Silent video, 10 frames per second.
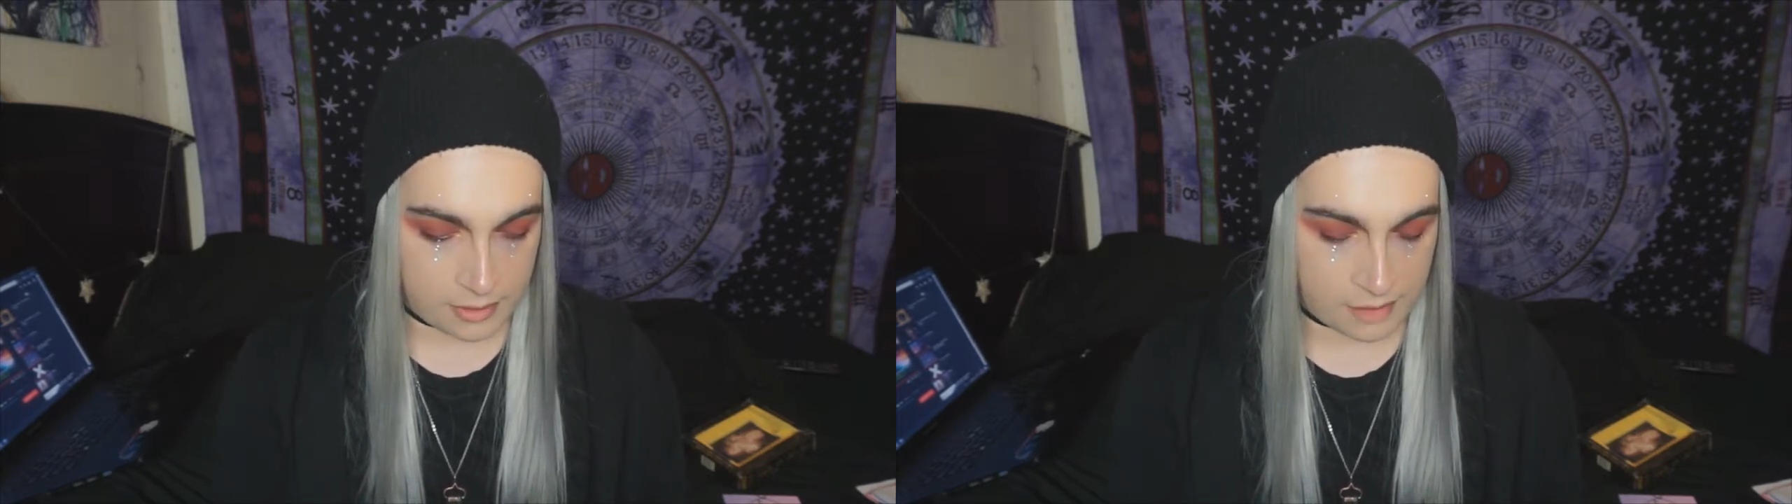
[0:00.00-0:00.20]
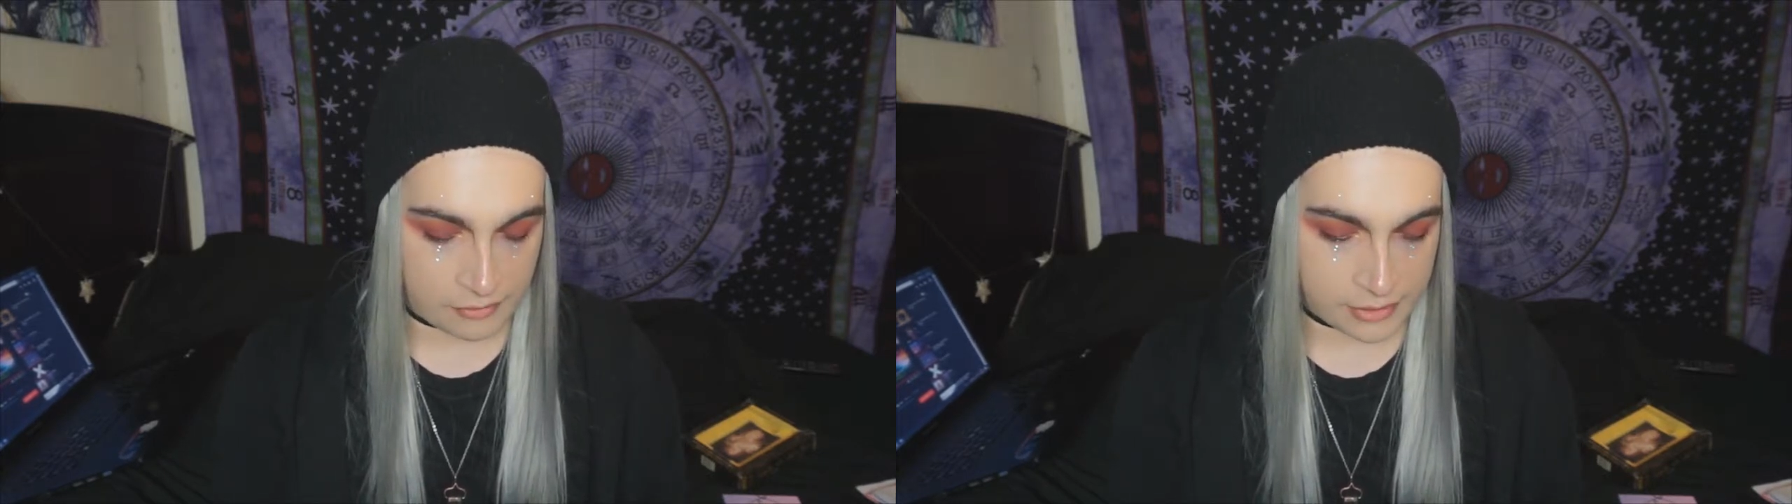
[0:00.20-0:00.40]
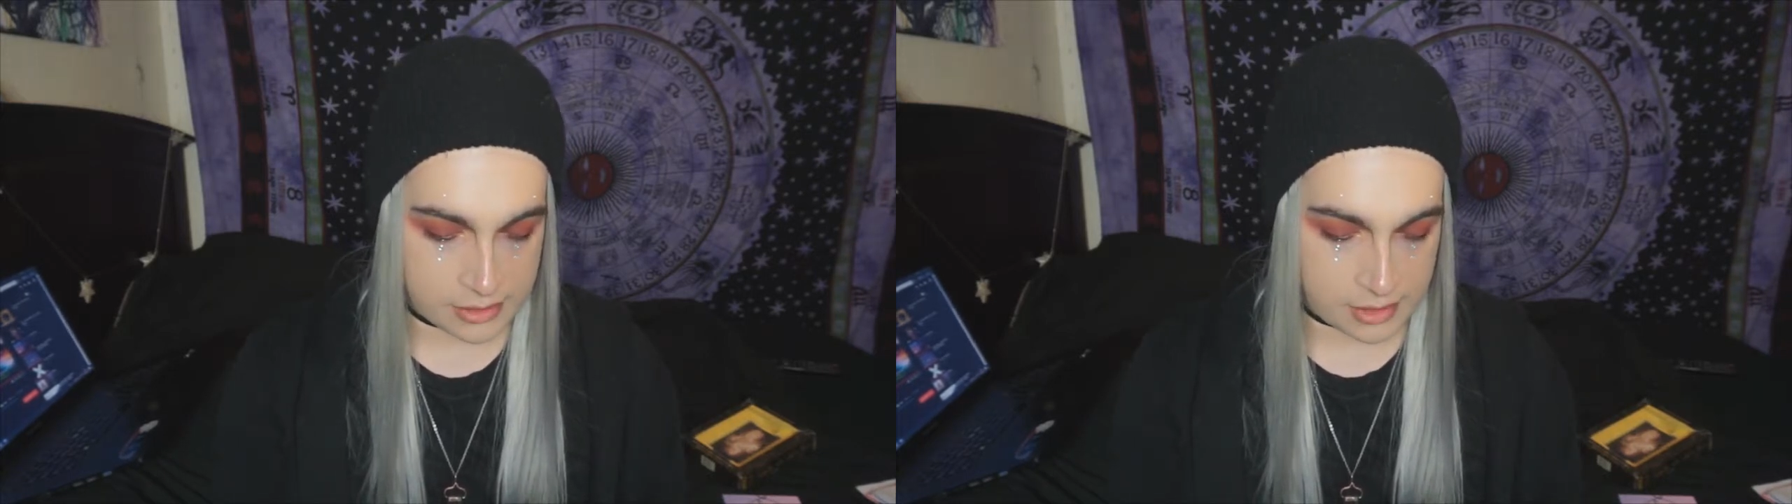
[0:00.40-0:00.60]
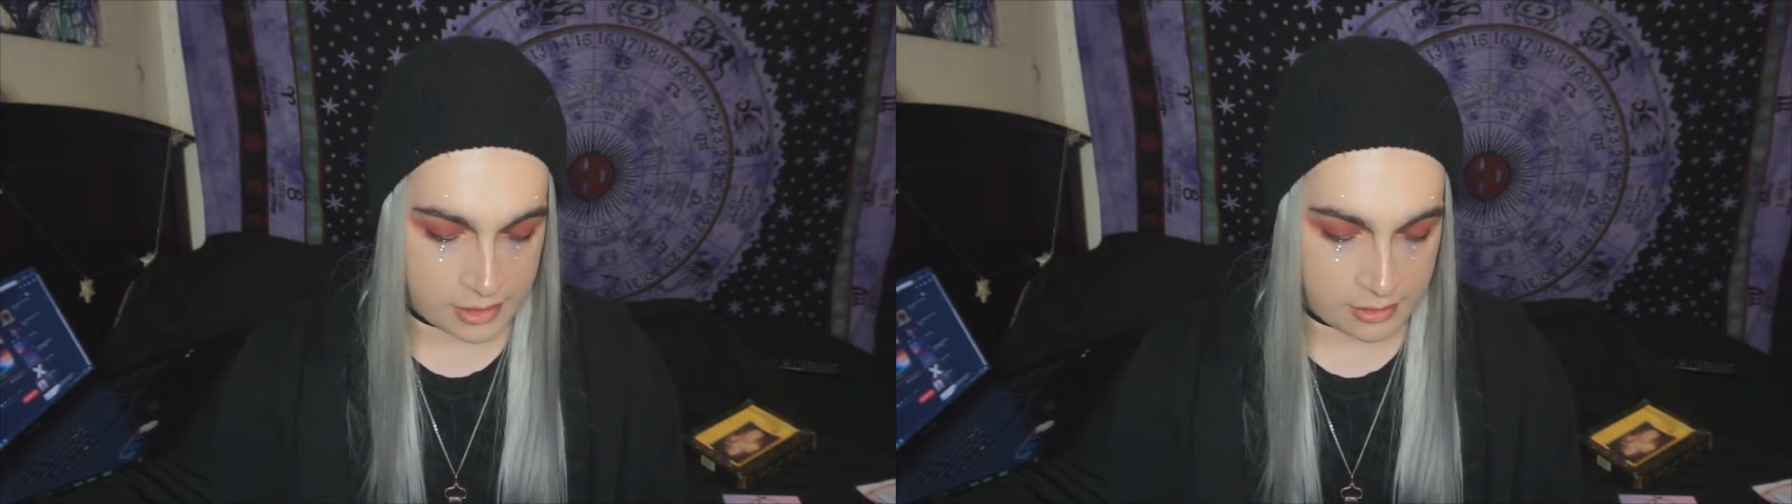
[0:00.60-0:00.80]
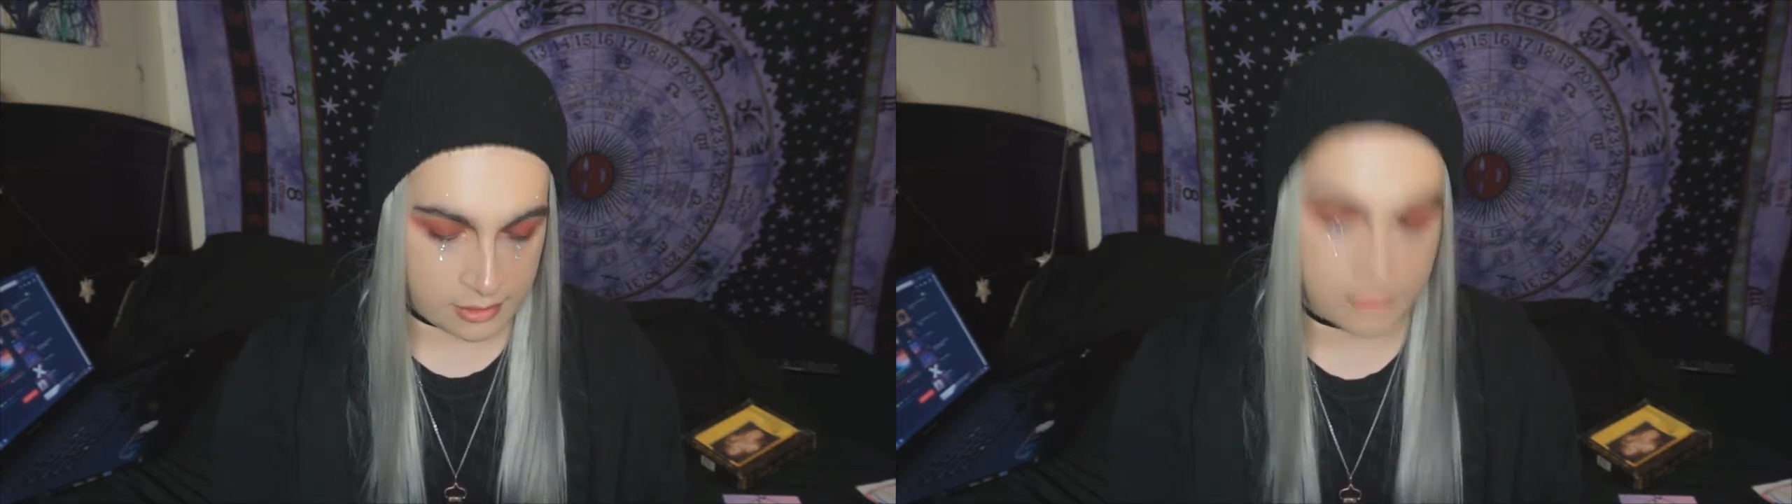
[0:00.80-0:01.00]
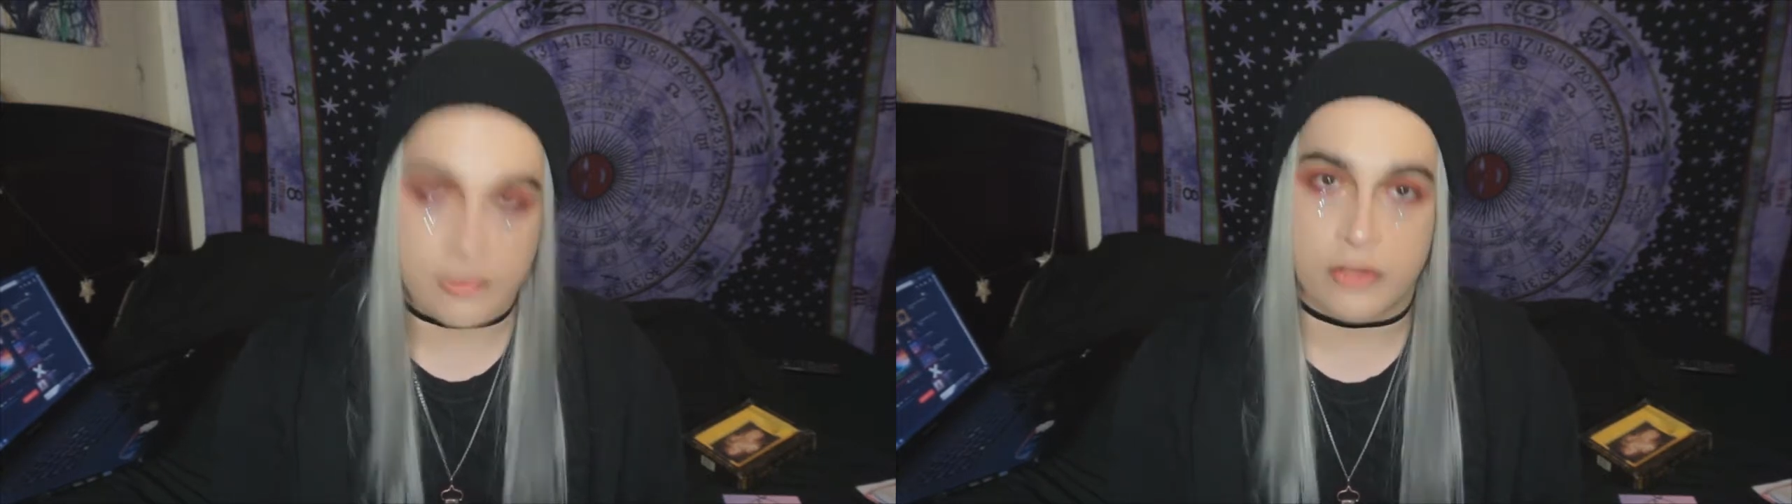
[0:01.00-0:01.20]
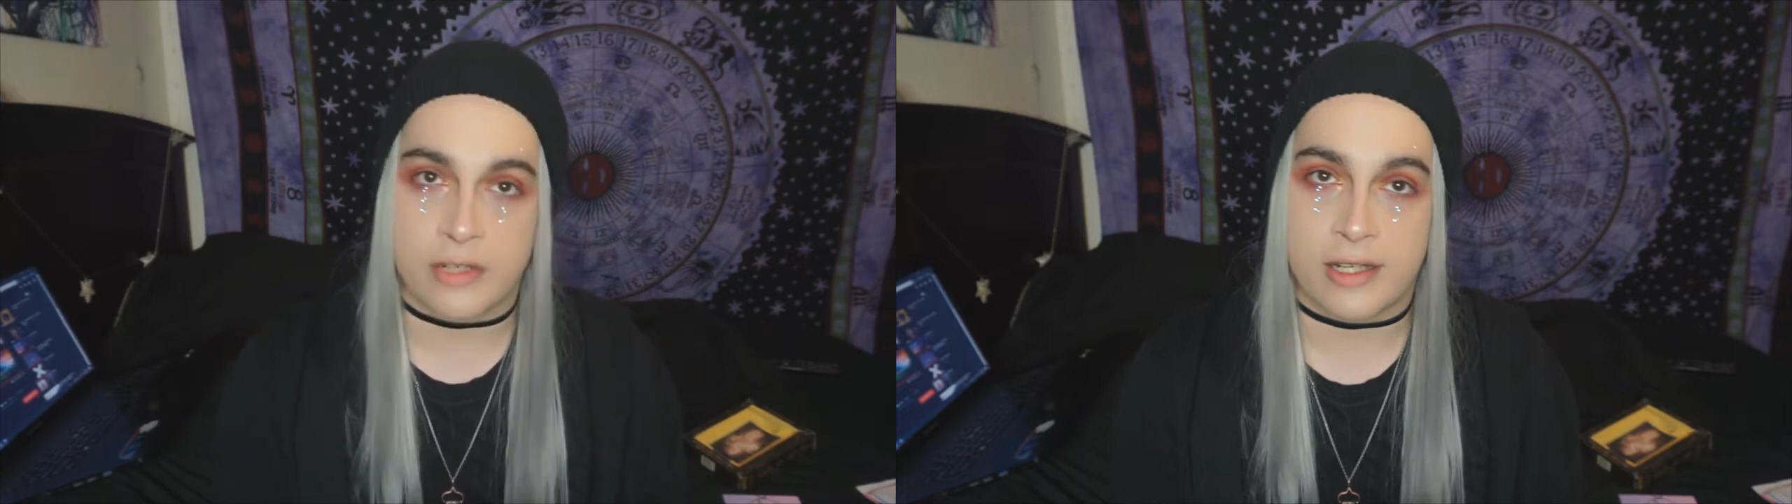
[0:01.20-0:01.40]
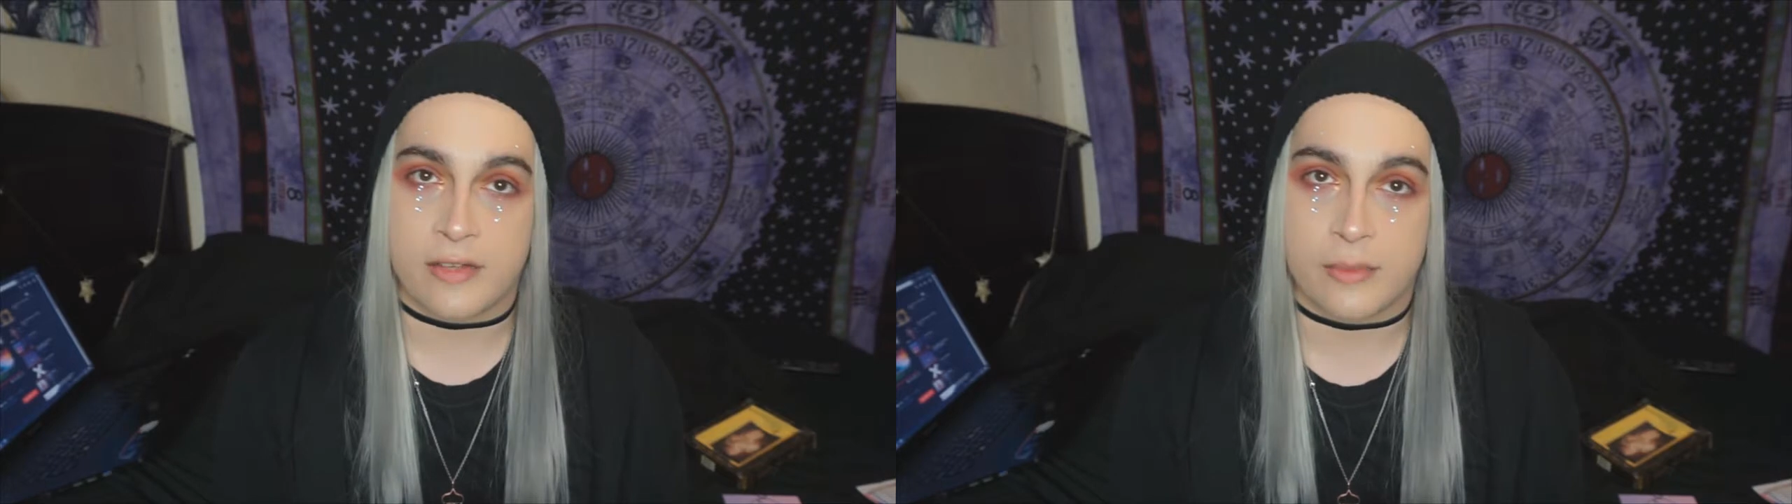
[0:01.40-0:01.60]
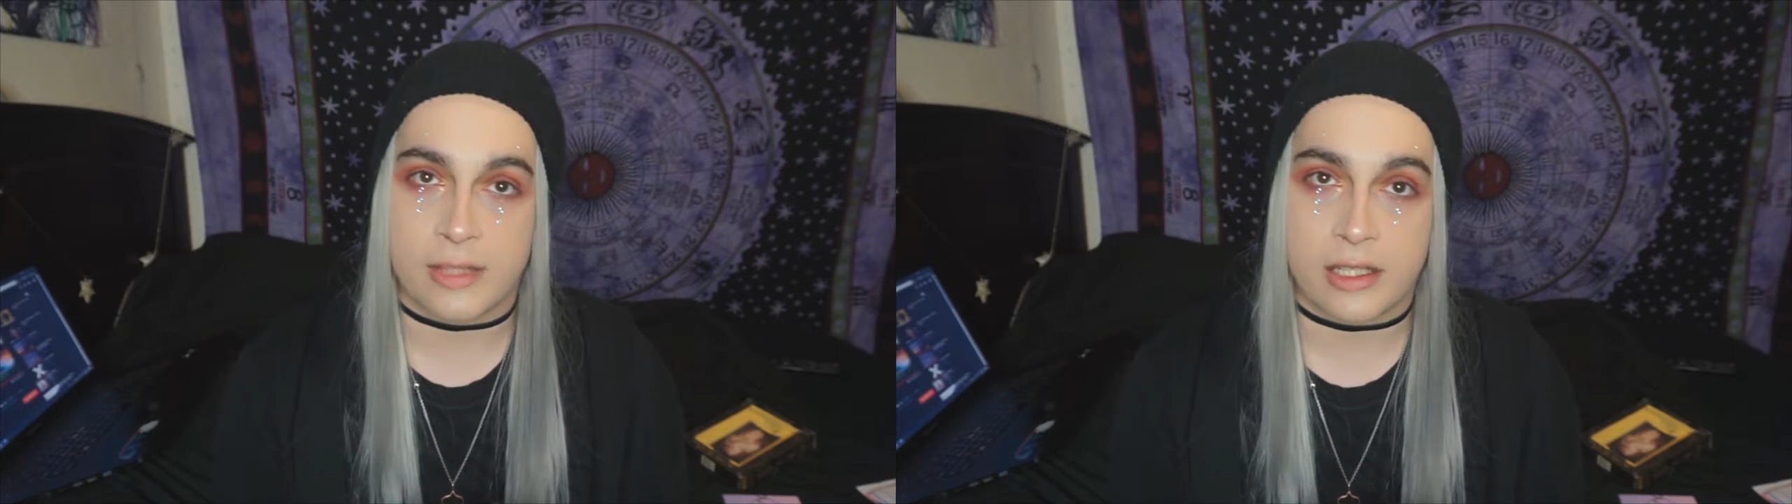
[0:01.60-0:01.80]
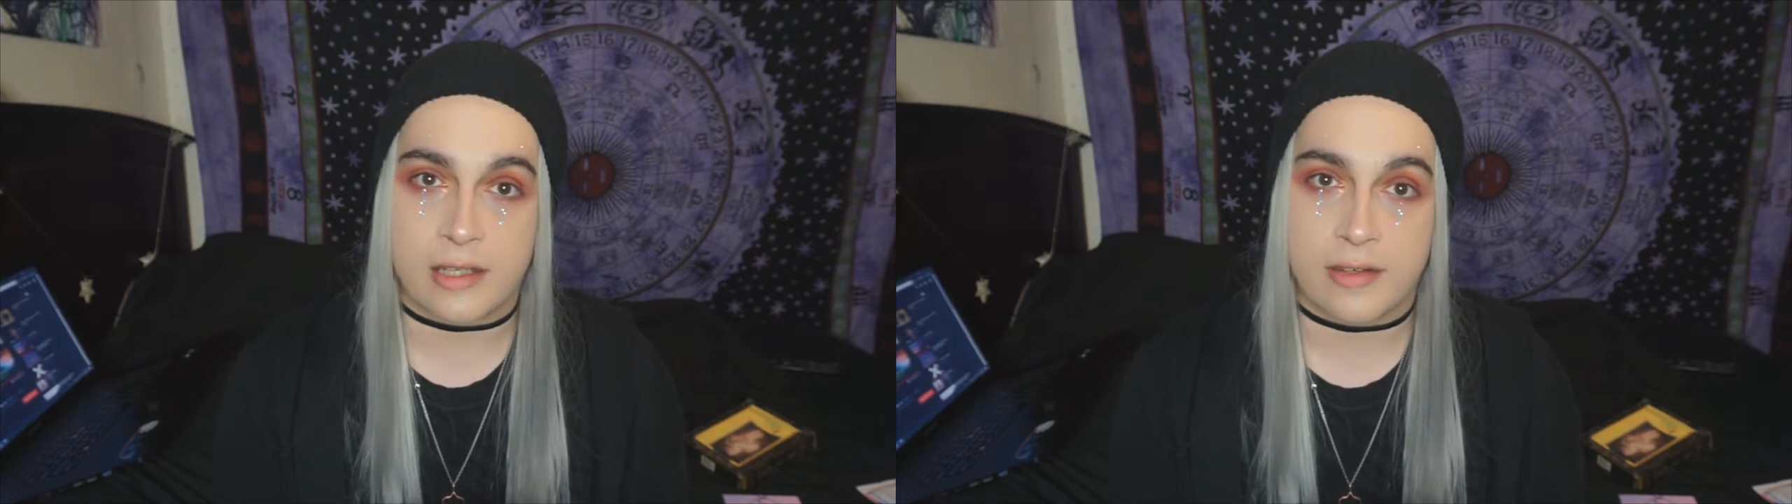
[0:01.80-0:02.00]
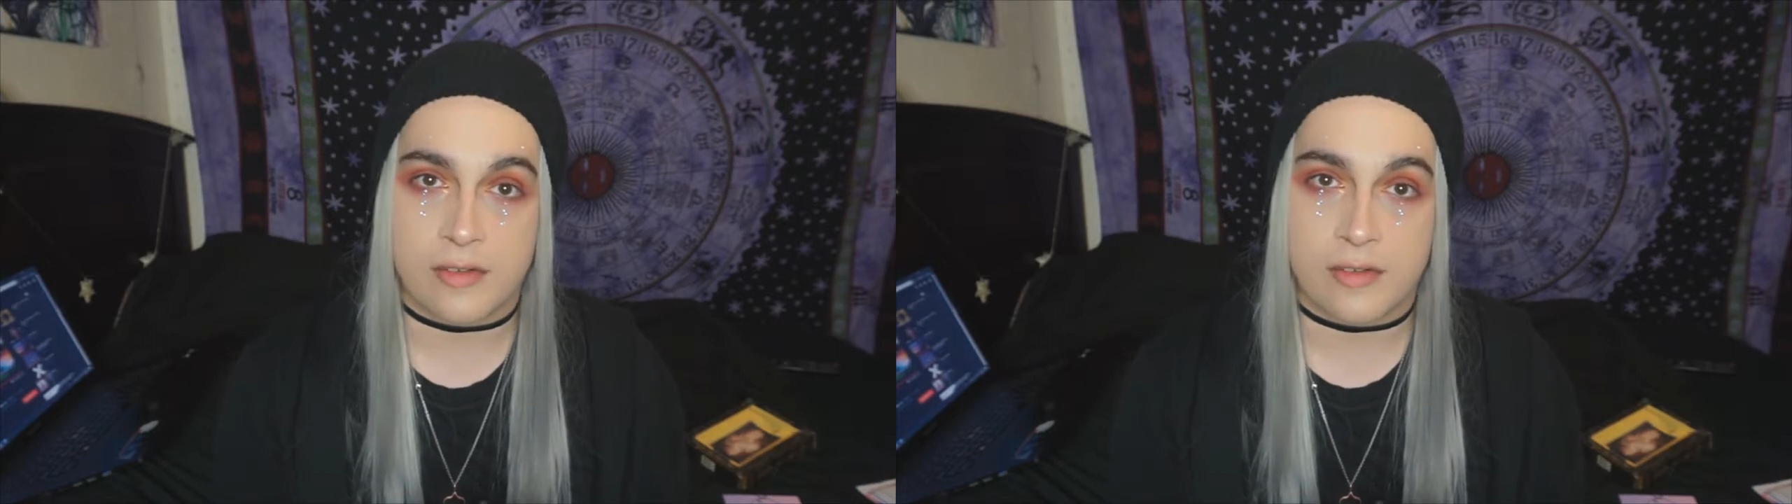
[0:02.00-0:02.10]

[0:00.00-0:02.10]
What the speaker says: I've only done a few readings with it